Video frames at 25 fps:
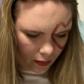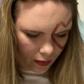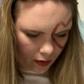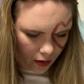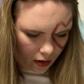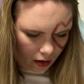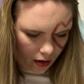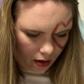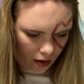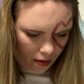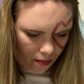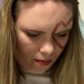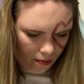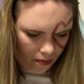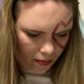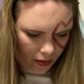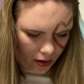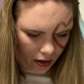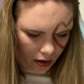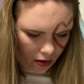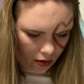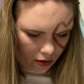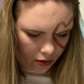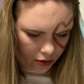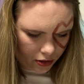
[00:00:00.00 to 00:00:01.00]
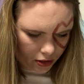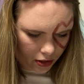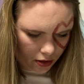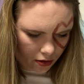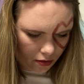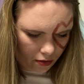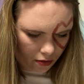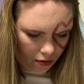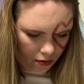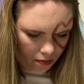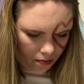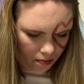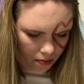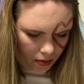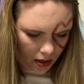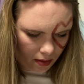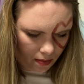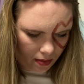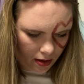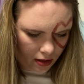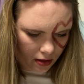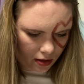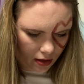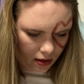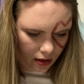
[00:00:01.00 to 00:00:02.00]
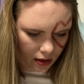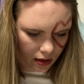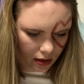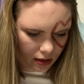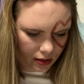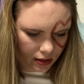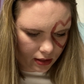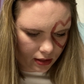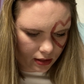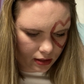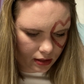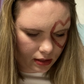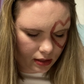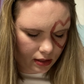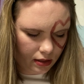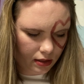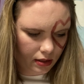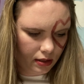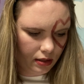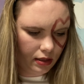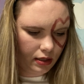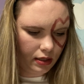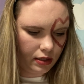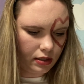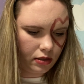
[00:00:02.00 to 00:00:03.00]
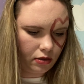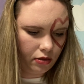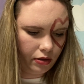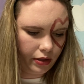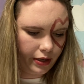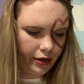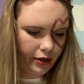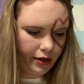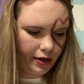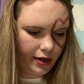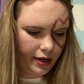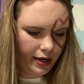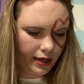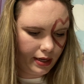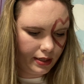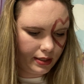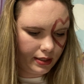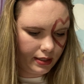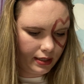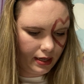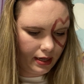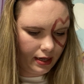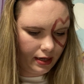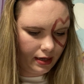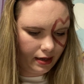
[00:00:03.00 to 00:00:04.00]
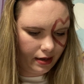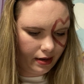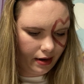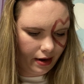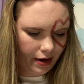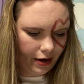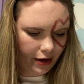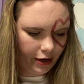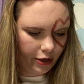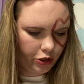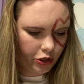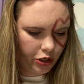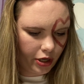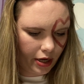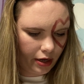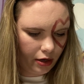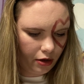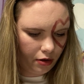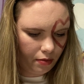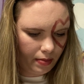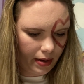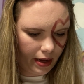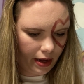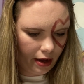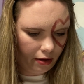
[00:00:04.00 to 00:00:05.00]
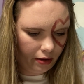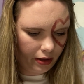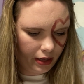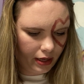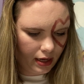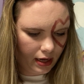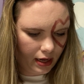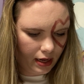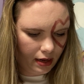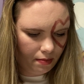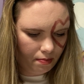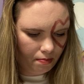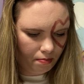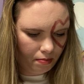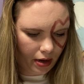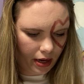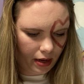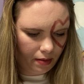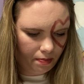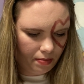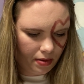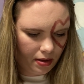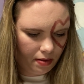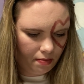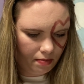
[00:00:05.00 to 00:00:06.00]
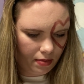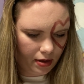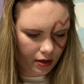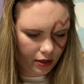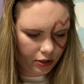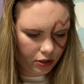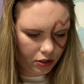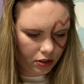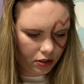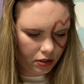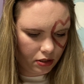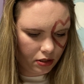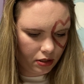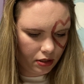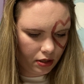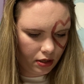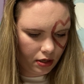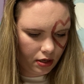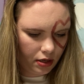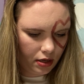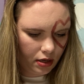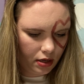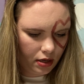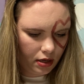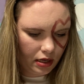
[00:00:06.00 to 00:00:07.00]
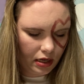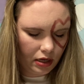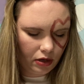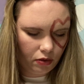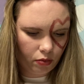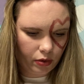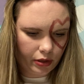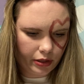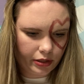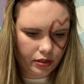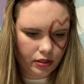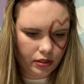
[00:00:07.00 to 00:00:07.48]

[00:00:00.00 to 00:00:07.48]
But also maybe since this glitter is in an eyeshadow palette, it might be mixed with